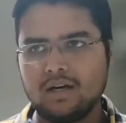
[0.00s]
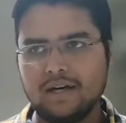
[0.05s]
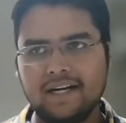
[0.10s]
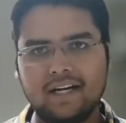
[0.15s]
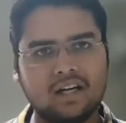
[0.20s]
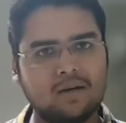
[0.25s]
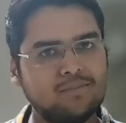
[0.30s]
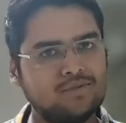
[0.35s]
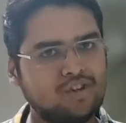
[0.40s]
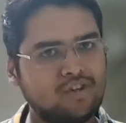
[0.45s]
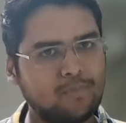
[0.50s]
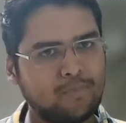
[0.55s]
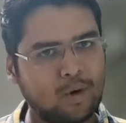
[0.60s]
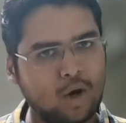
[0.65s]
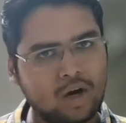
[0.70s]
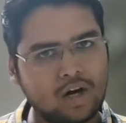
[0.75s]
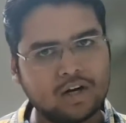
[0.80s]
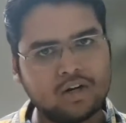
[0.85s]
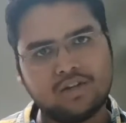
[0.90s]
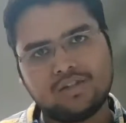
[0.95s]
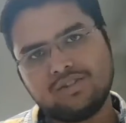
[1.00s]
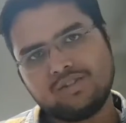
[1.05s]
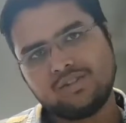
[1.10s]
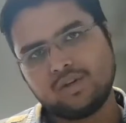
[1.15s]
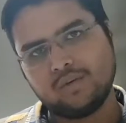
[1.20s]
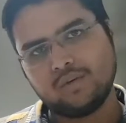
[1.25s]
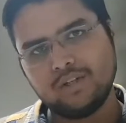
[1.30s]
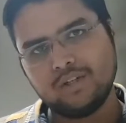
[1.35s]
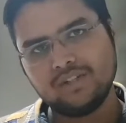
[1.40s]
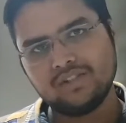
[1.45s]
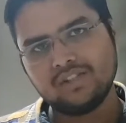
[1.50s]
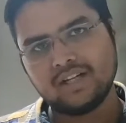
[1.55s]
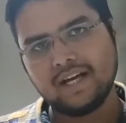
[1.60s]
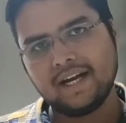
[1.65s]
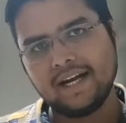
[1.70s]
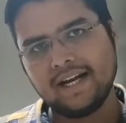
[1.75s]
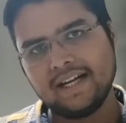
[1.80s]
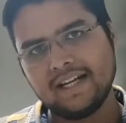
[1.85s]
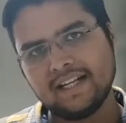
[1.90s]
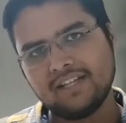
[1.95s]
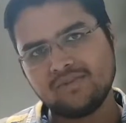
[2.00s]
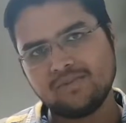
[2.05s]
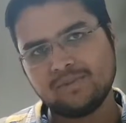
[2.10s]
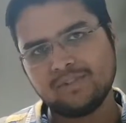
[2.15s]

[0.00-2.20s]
in terms of product or service, it is